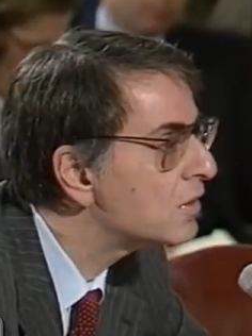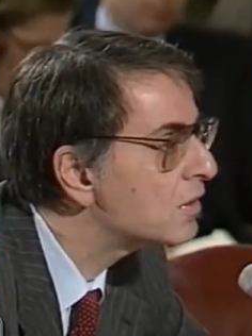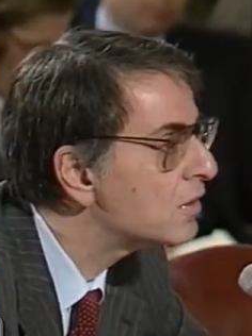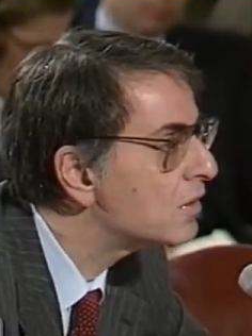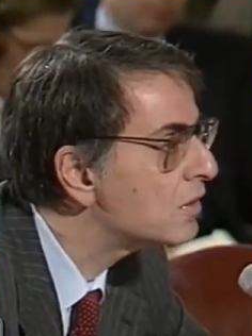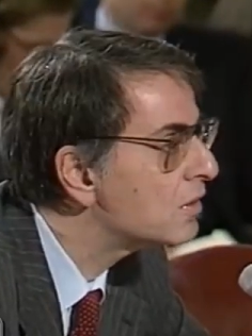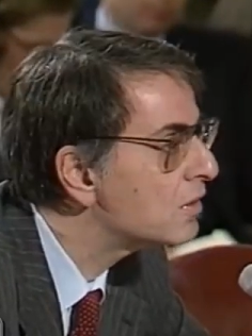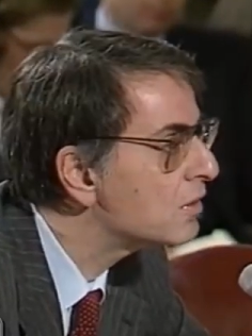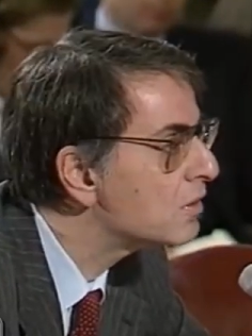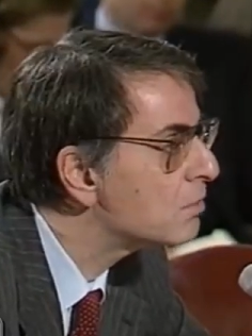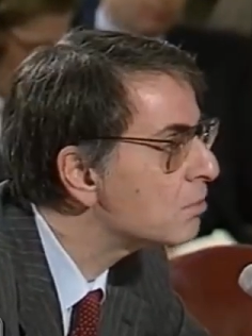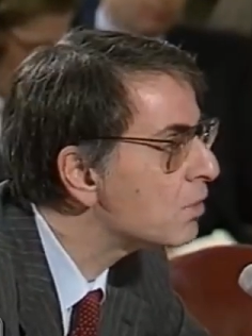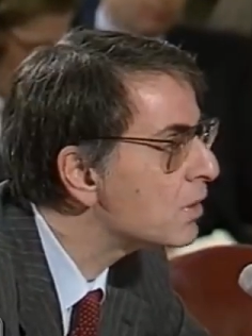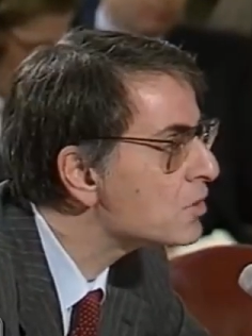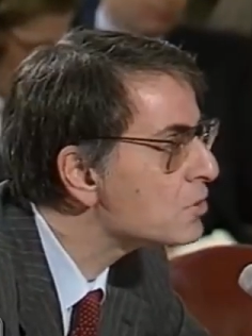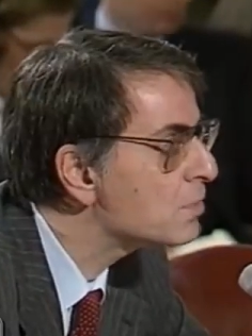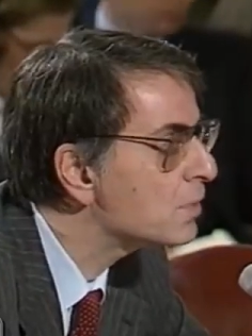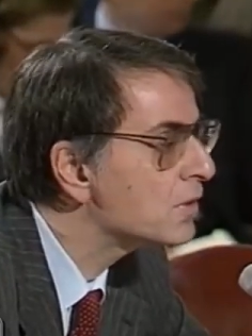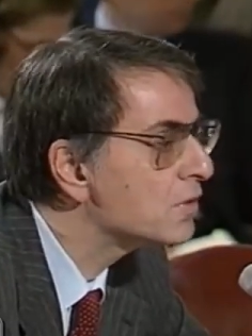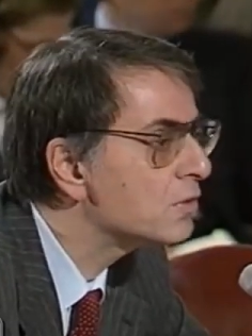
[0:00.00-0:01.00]
uh, the
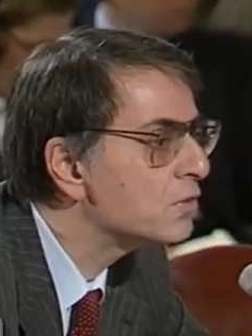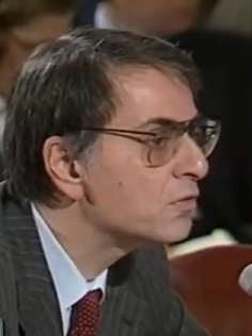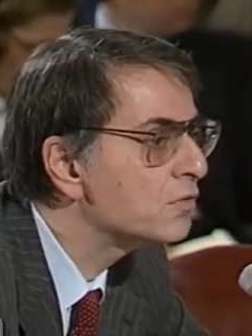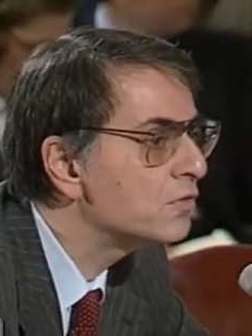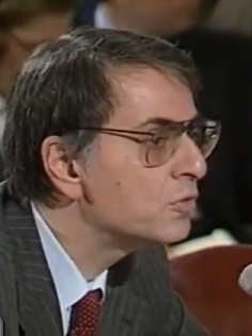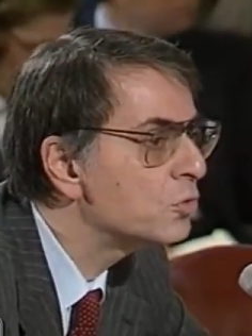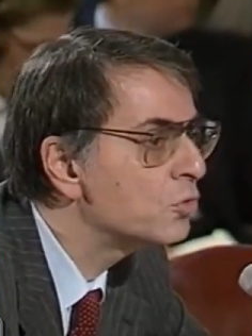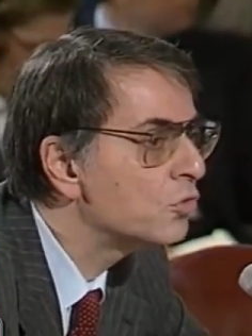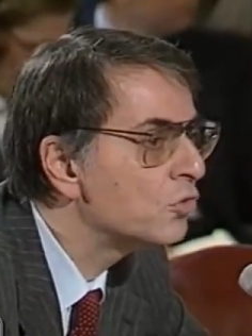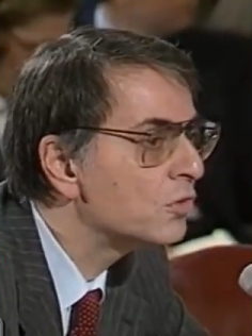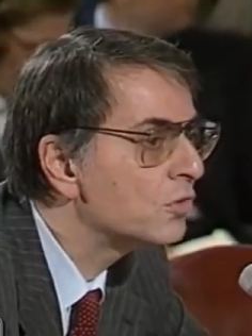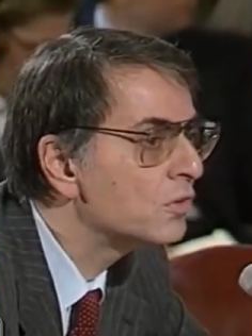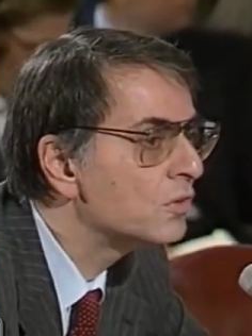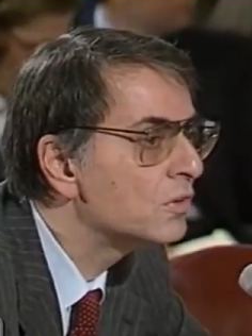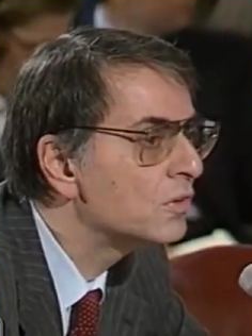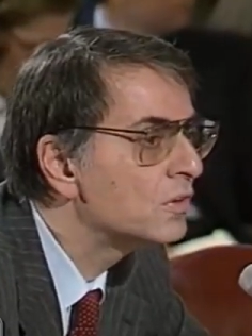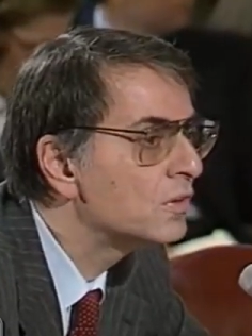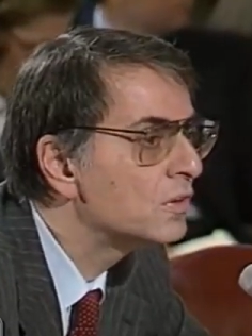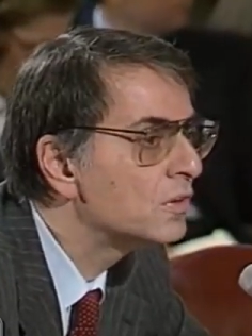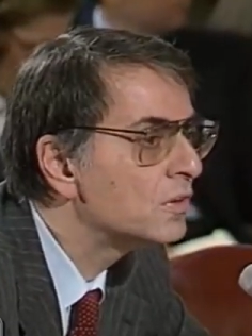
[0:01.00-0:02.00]
prospect of fusion
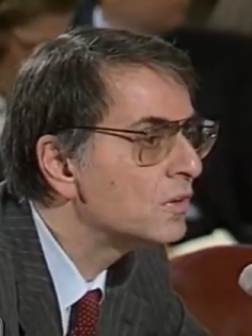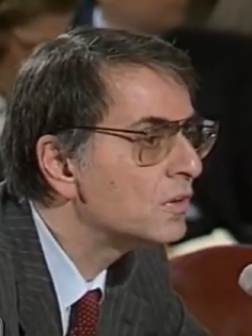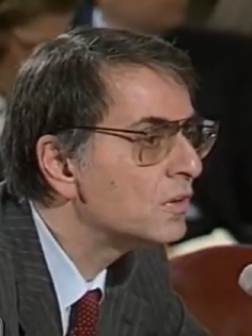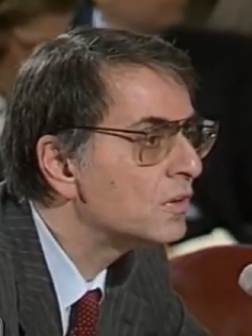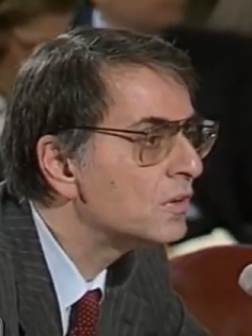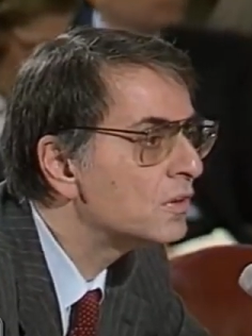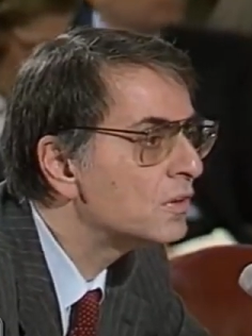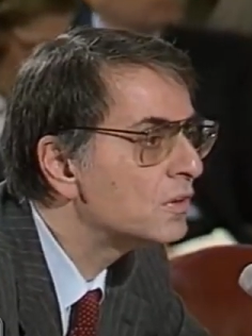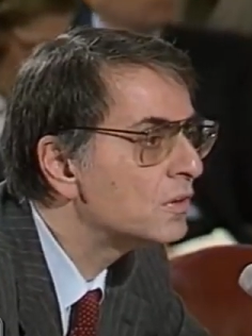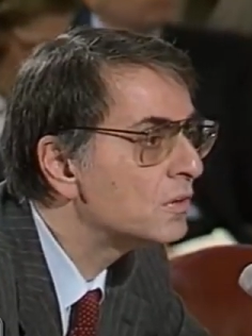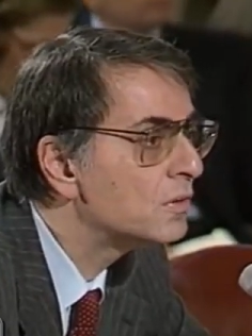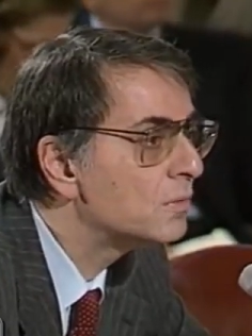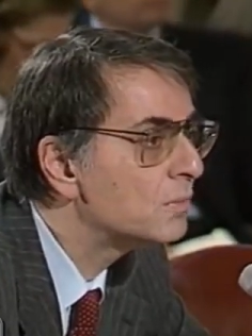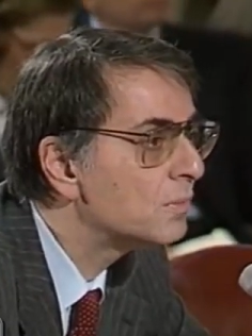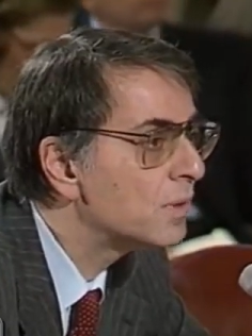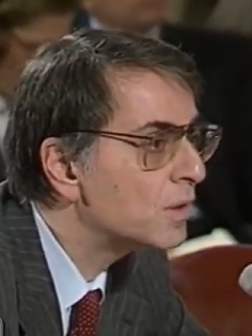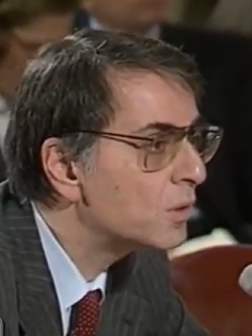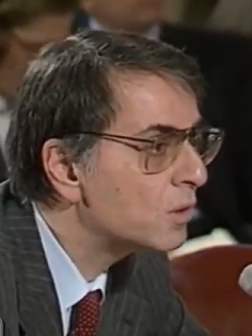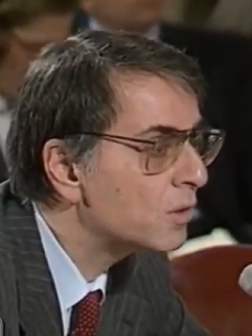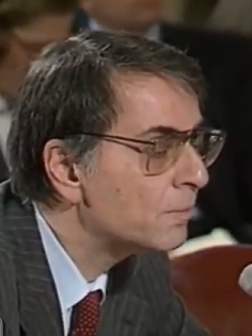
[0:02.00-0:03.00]
uh,
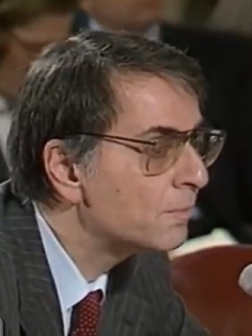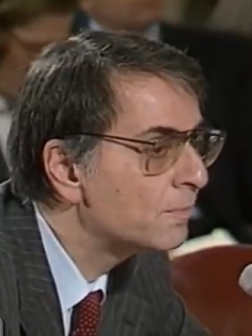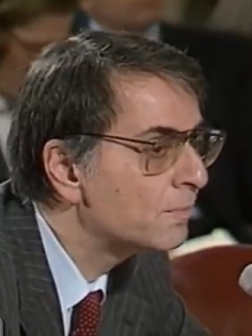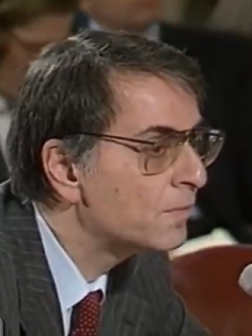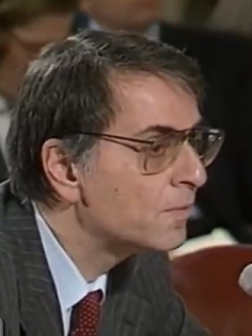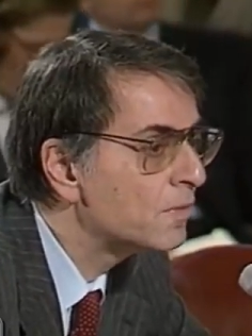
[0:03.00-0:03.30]
power.